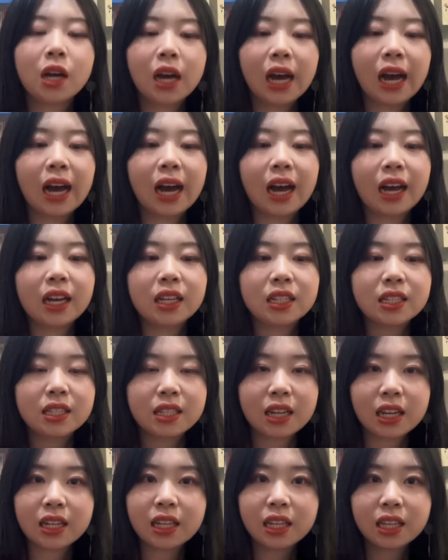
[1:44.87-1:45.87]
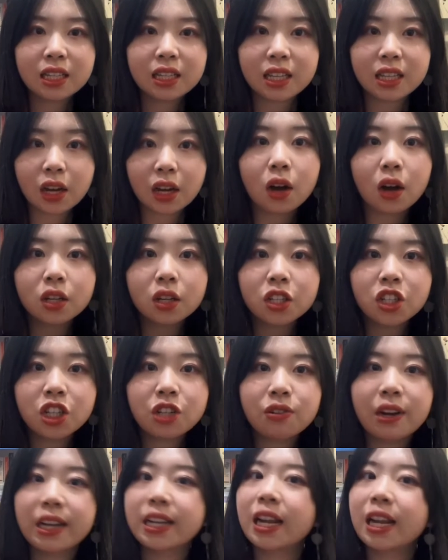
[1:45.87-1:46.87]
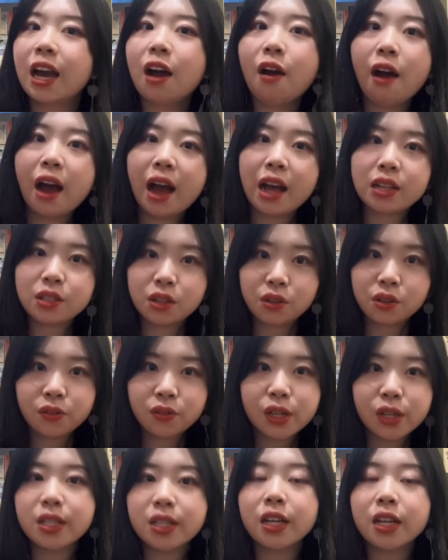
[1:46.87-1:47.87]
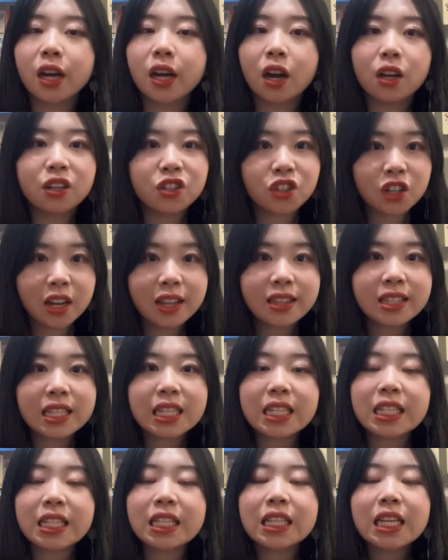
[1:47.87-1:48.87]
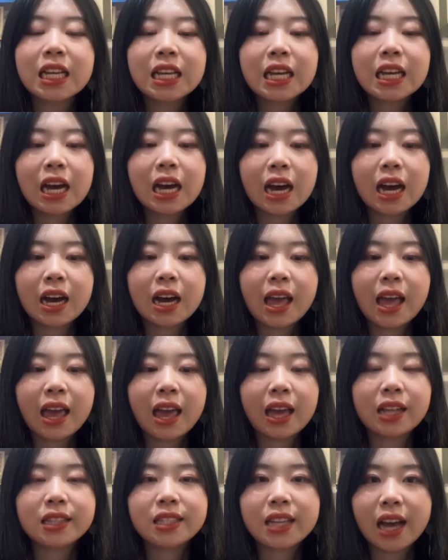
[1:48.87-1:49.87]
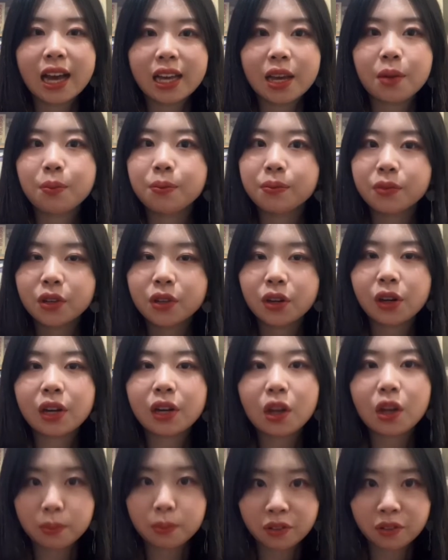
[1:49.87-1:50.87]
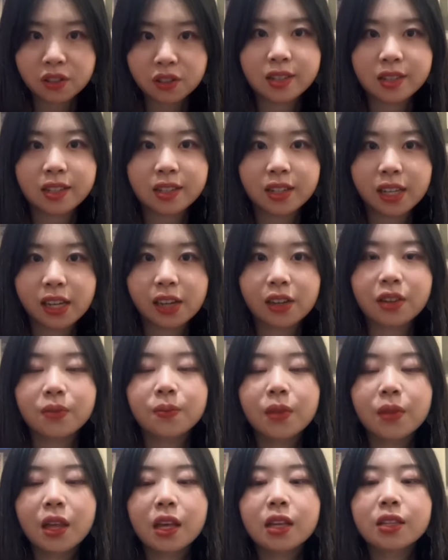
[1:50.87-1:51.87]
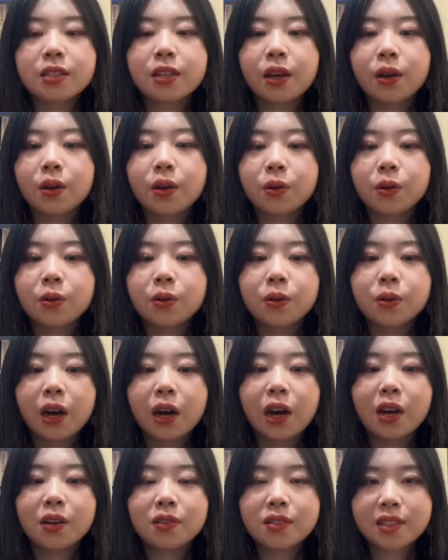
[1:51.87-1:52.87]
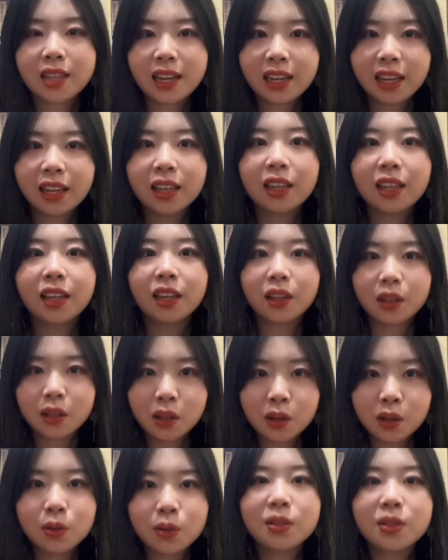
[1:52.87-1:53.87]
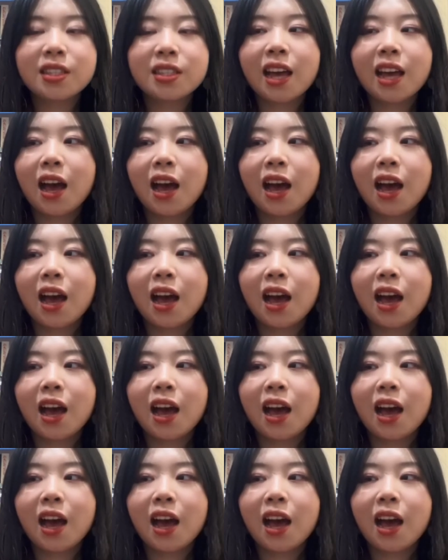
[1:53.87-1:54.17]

I study psychology right now at University College London, and I am currently on my first year. So studying includes